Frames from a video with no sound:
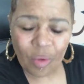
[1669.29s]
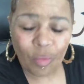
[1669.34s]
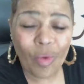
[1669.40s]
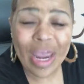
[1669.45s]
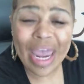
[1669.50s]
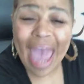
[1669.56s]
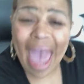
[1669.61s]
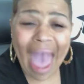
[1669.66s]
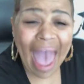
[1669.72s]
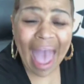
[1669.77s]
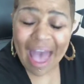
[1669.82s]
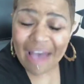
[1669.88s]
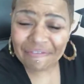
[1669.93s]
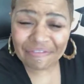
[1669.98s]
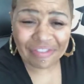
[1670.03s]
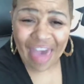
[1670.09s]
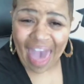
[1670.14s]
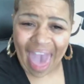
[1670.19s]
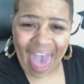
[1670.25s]
We
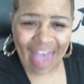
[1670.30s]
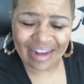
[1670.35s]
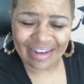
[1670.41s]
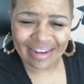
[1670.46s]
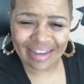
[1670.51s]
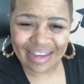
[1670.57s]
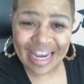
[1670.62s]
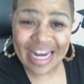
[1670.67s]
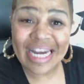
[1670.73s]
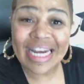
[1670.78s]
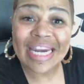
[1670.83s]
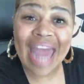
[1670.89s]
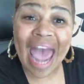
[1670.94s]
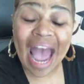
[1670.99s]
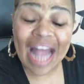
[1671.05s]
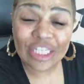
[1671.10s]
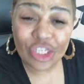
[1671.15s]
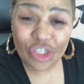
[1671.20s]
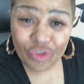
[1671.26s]
have that
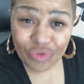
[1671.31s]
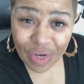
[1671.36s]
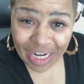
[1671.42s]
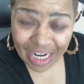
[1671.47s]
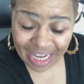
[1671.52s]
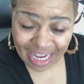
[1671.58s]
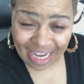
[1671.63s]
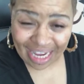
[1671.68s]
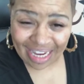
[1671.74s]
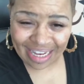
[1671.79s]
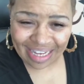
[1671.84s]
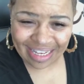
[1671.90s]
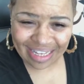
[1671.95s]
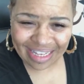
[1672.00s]
naturally.